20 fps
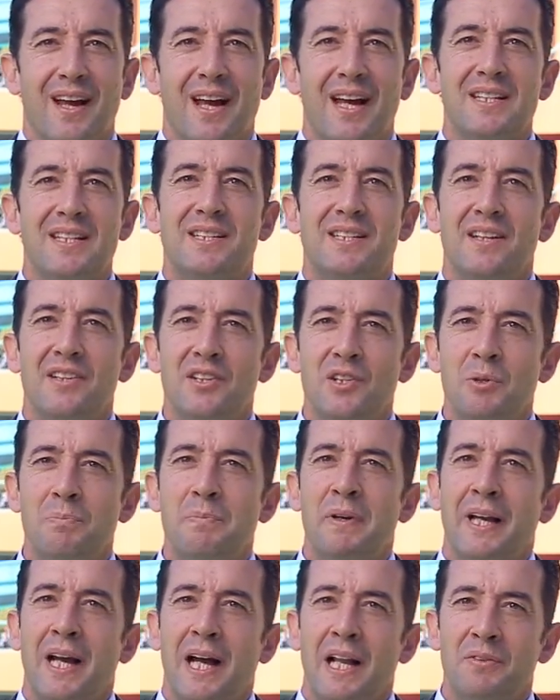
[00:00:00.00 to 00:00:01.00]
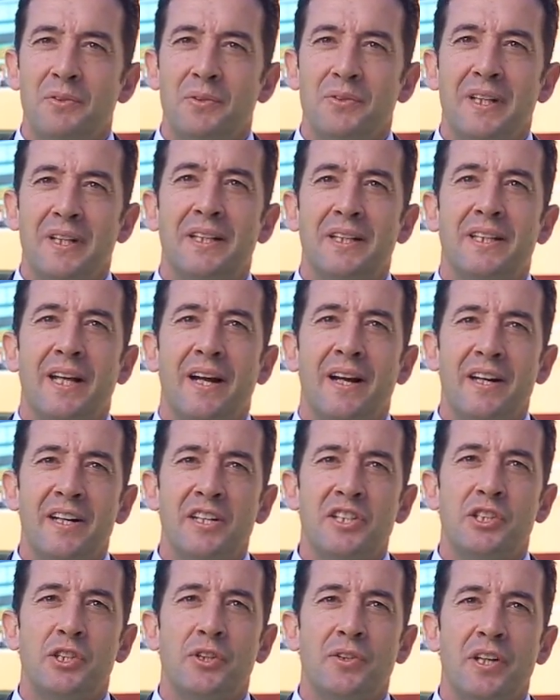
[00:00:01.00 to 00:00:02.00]
I send you on behalf of the
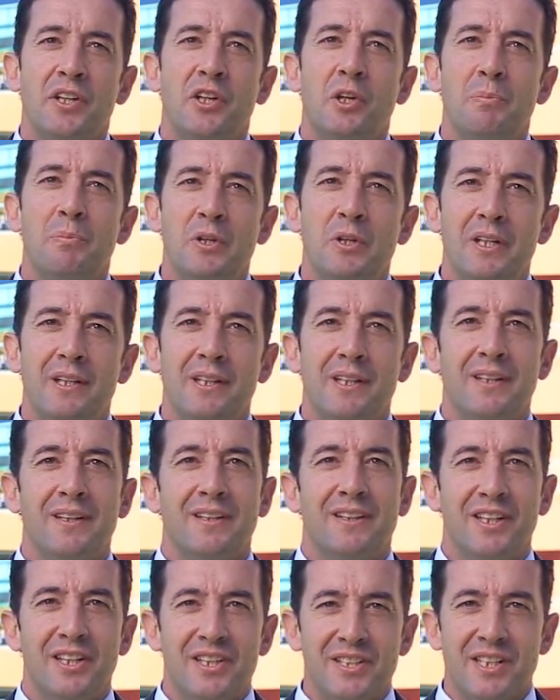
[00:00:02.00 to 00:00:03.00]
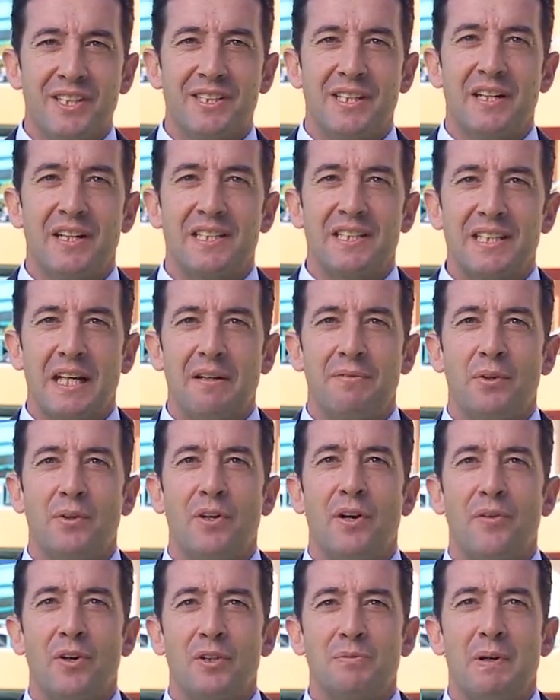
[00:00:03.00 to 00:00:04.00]
entire student community, teachers and staff
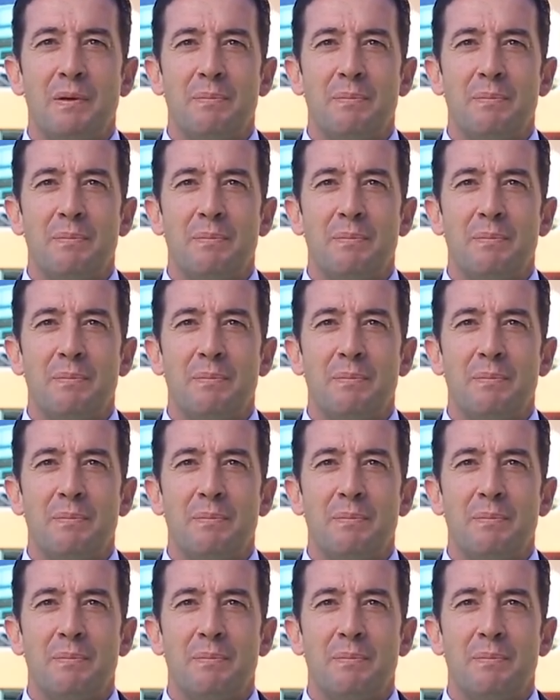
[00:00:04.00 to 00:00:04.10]
of Les Roches